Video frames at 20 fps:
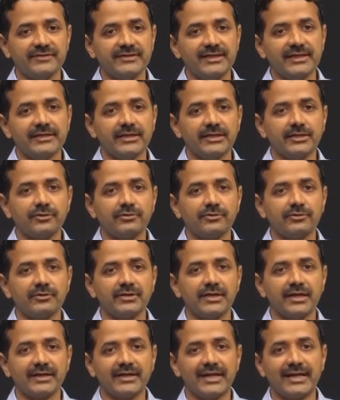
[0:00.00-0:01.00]

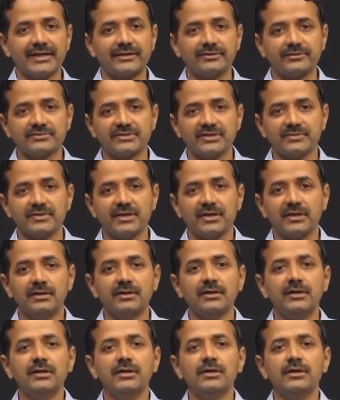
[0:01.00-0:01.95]
phenylketonuria, galactosemia,